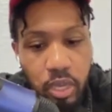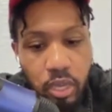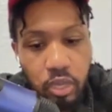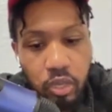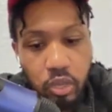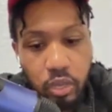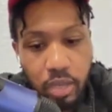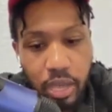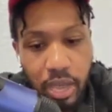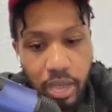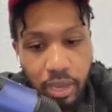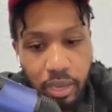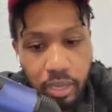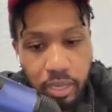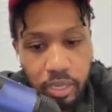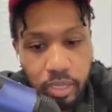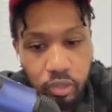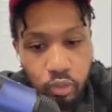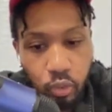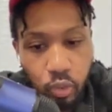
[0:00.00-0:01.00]
You got
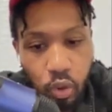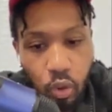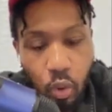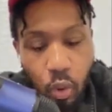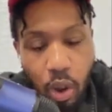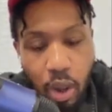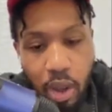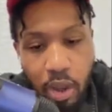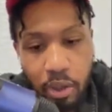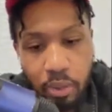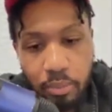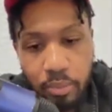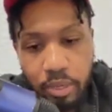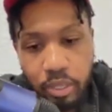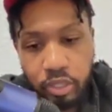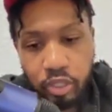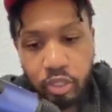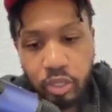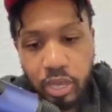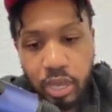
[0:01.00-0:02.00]
less
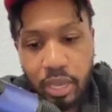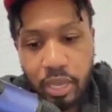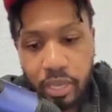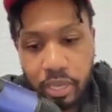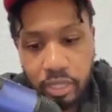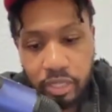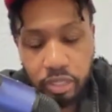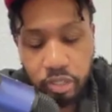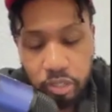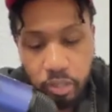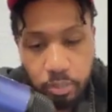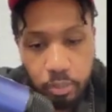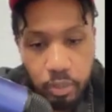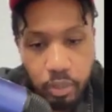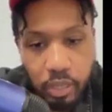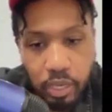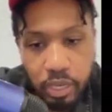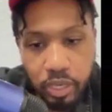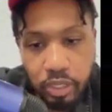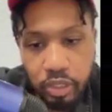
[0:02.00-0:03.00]
requirements. You got less
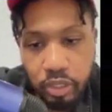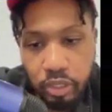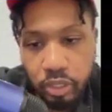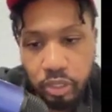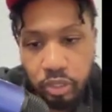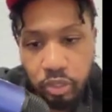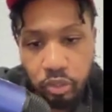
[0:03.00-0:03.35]
stipulations.